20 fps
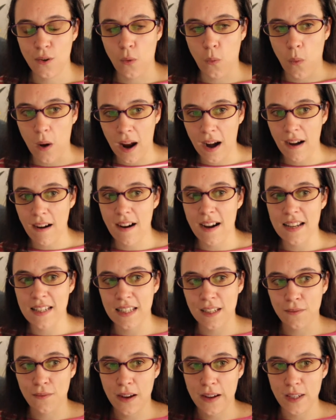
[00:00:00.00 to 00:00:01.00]

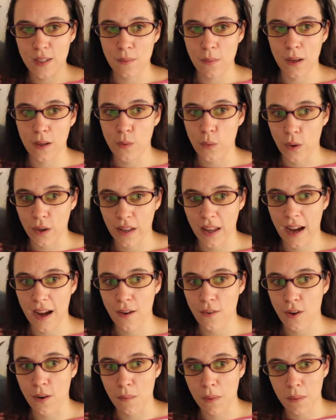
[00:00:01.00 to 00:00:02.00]
Whereas if I spend 1
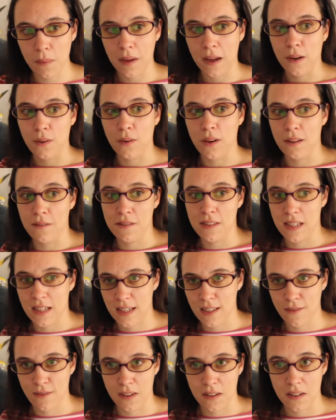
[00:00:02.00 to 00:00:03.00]
hour, maybe I could have
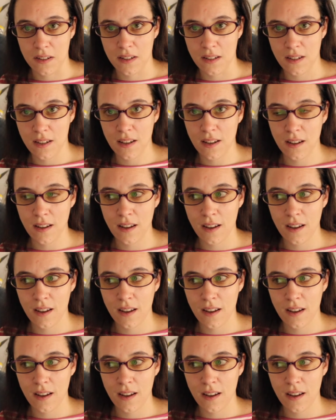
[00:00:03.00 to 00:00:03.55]
6 finished.